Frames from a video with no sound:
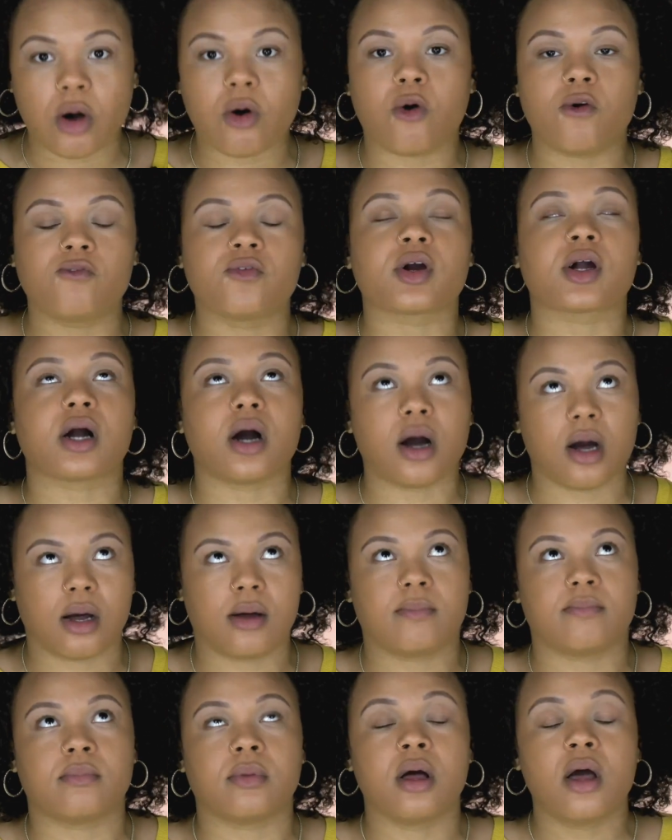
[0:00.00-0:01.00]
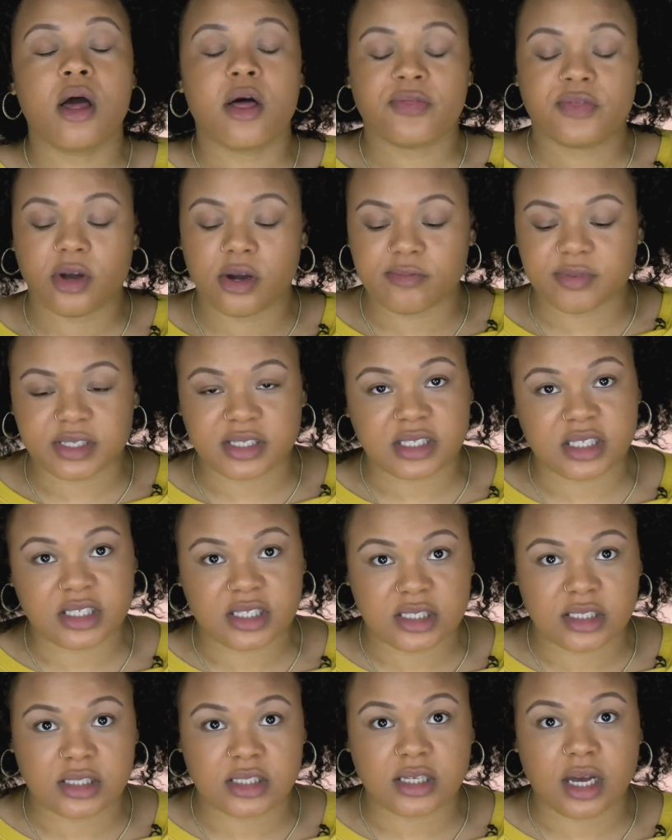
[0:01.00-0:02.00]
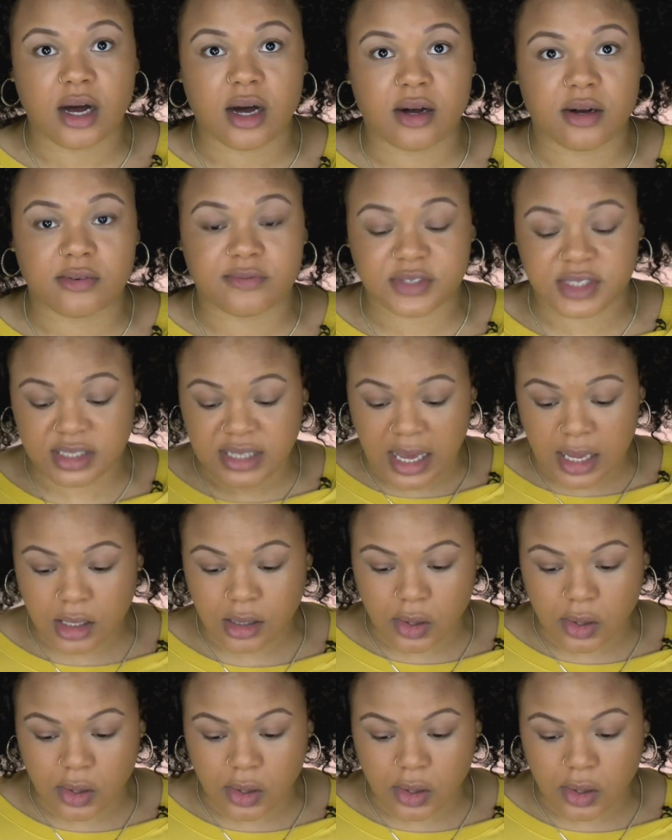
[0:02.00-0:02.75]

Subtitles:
overcome the resistance of state